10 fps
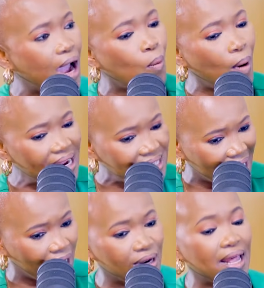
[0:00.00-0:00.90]
I went
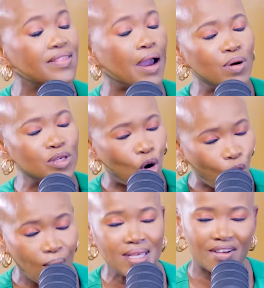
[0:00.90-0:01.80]
around, and that was
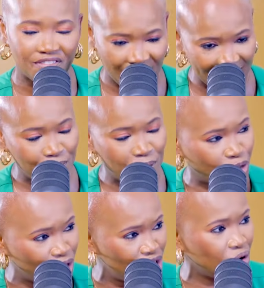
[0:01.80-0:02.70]
always a fight
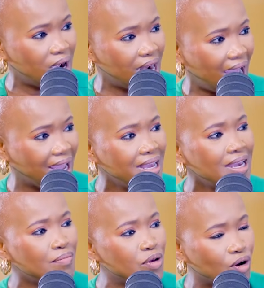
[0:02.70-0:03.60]
between you and I,
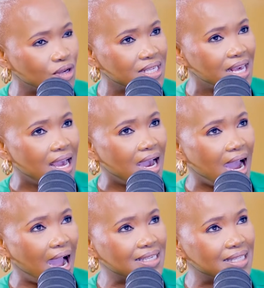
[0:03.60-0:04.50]
because
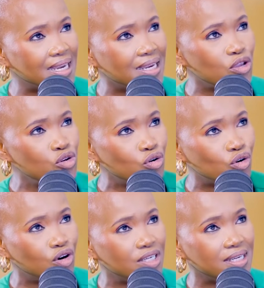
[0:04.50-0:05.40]
I think you
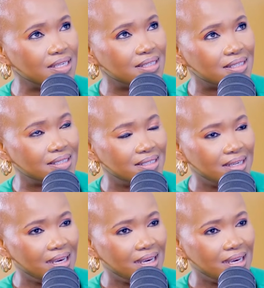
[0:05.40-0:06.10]
couldn't